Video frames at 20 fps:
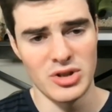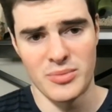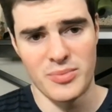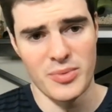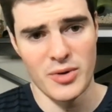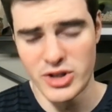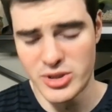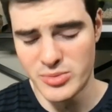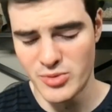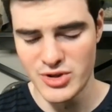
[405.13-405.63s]
Look,
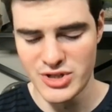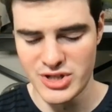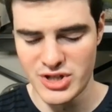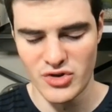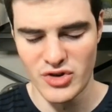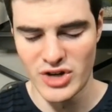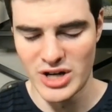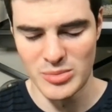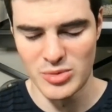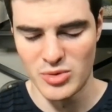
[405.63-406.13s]
Baltimore's an
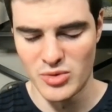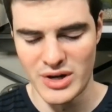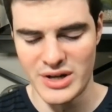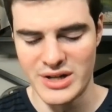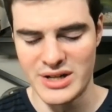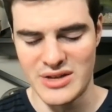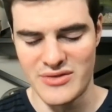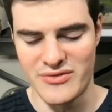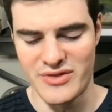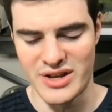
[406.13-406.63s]
incredible run
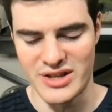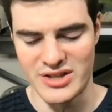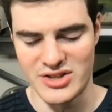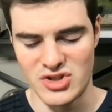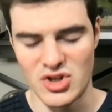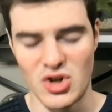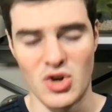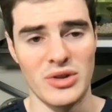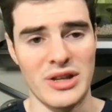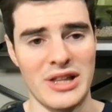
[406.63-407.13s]
defense.
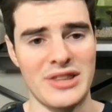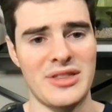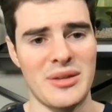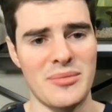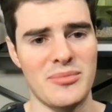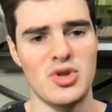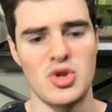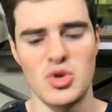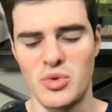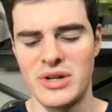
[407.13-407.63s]
Don't let
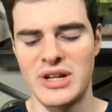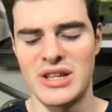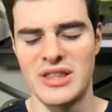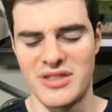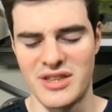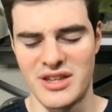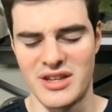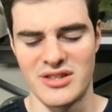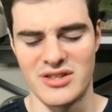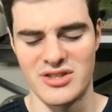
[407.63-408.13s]
them do
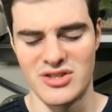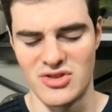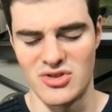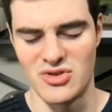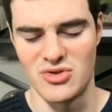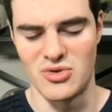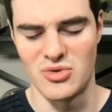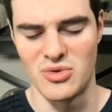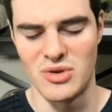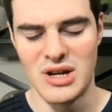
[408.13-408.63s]
anything to
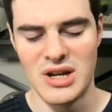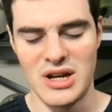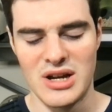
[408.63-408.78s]
you.